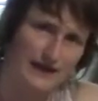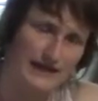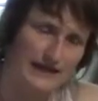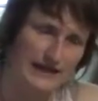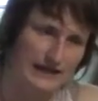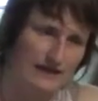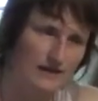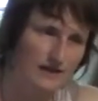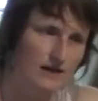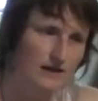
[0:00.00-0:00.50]

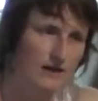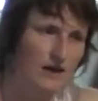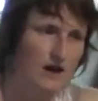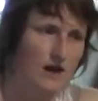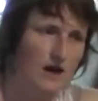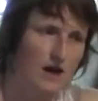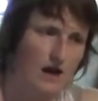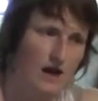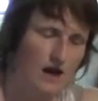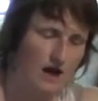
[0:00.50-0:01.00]
it
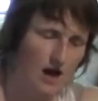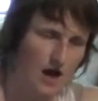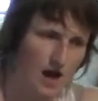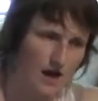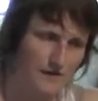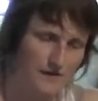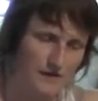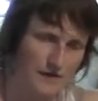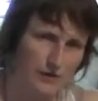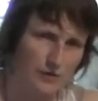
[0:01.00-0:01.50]

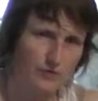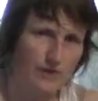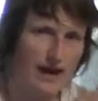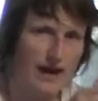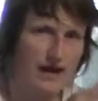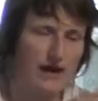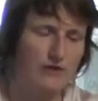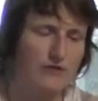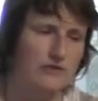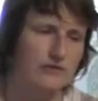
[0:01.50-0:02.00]
off the
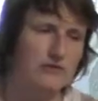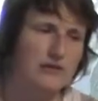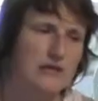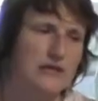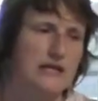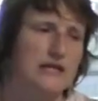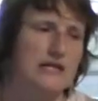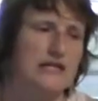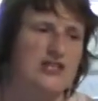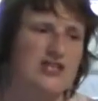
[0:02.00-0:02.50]
ground
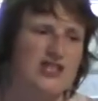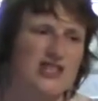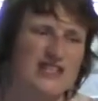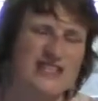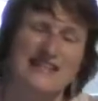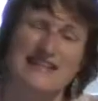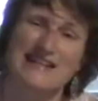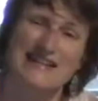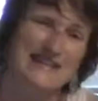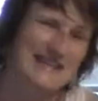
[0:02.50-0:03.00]

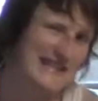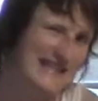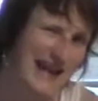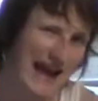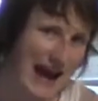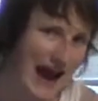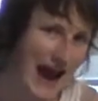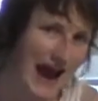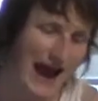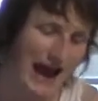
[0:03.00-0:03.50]
just 1.5 inches
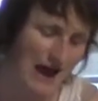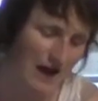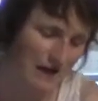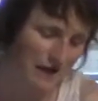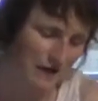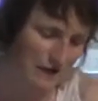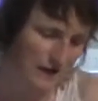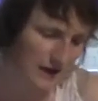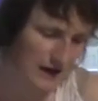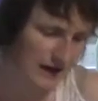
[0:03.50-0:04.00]

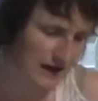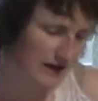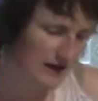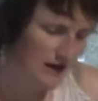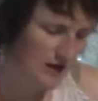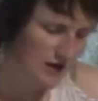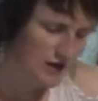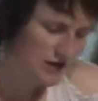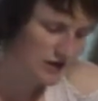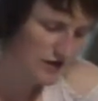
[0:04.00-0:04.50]

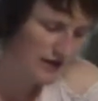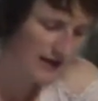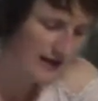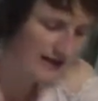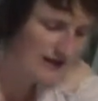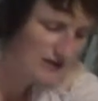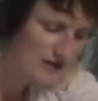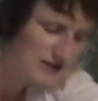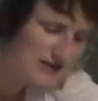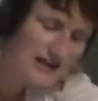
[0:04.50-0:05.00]
so
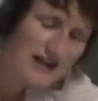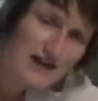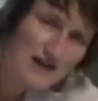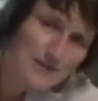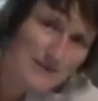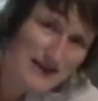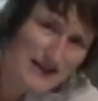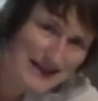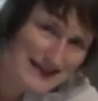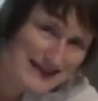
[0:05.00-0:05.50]
that there's not a
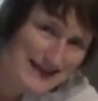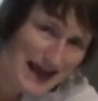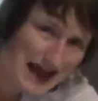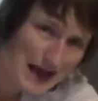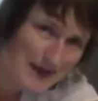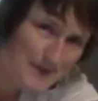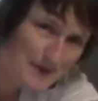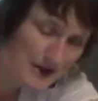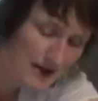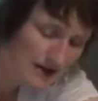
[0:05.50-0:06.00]
big
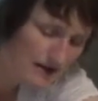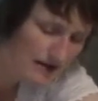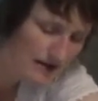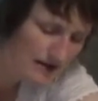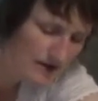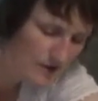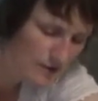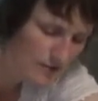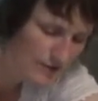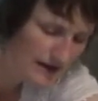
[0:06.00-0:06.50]
gap
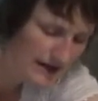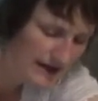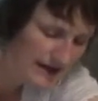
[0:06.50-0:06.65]
right